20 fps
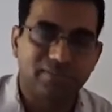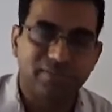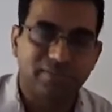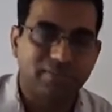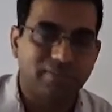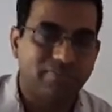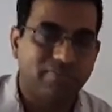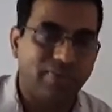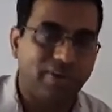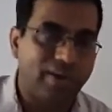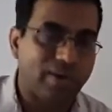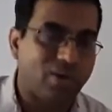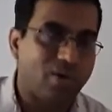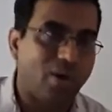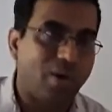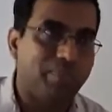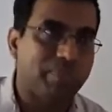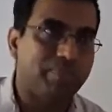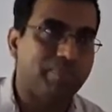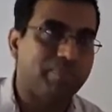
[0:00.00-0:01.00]
It's a fairly
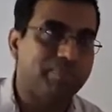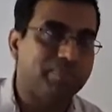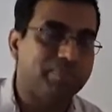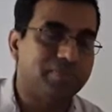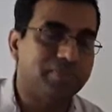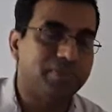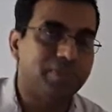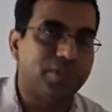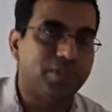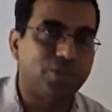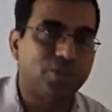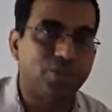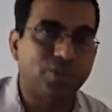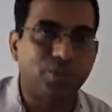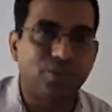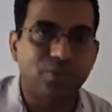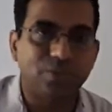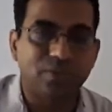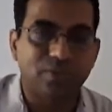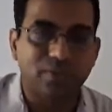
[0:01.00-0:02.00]
common
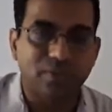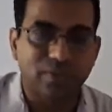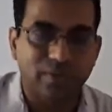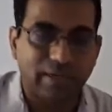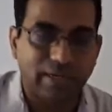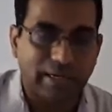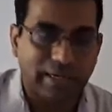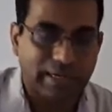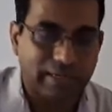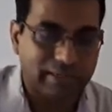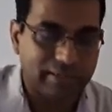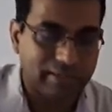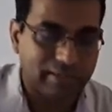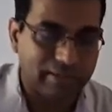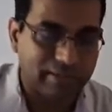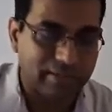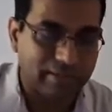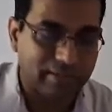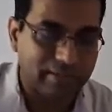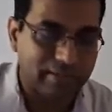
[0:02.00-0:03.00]
issue, and
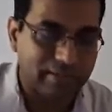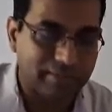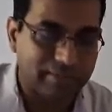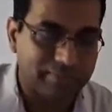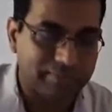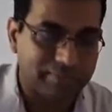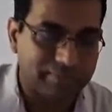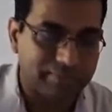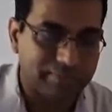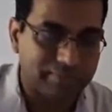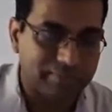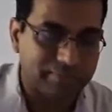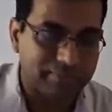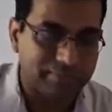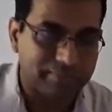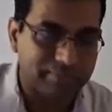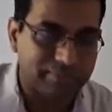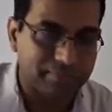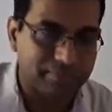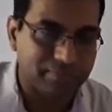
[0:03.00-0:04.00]

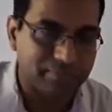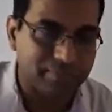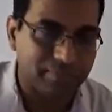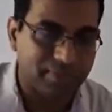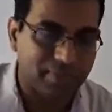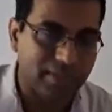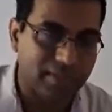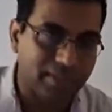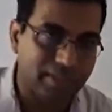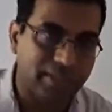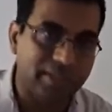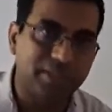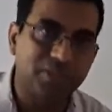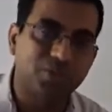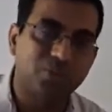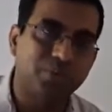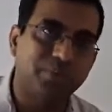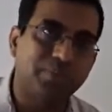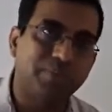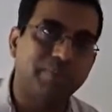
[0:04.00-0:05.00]
it
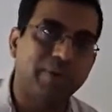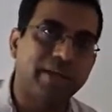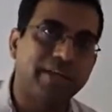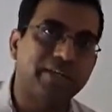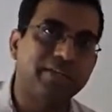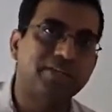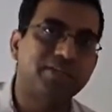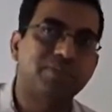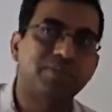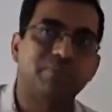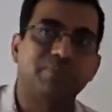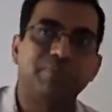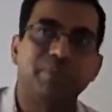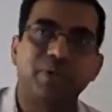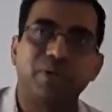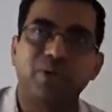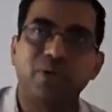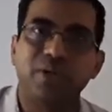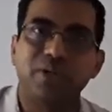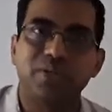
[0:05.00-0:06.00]
needs to be managed
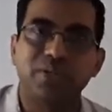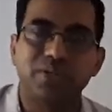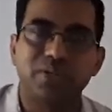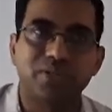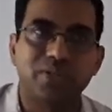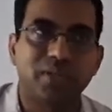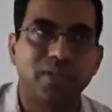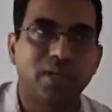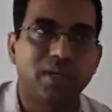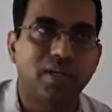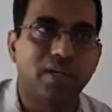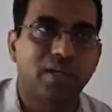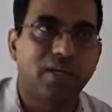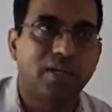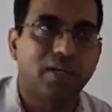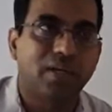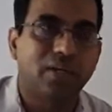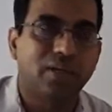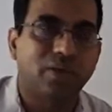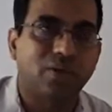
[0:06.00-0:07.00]
because
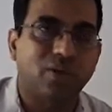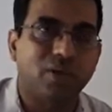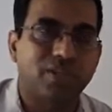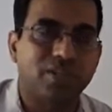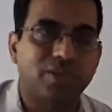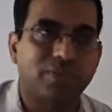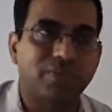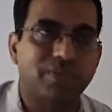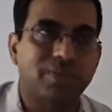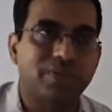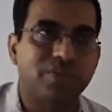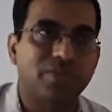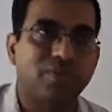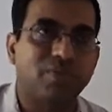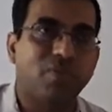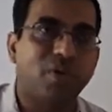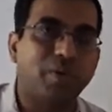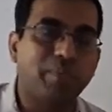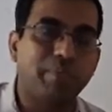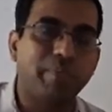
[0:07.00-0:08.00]
consequences of
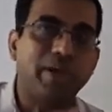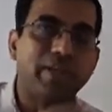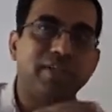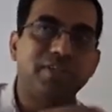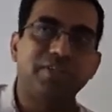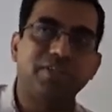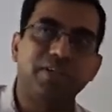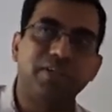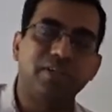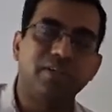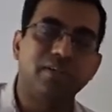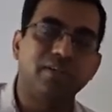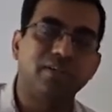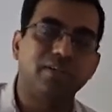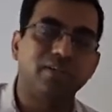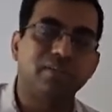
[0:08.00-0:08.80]
not managing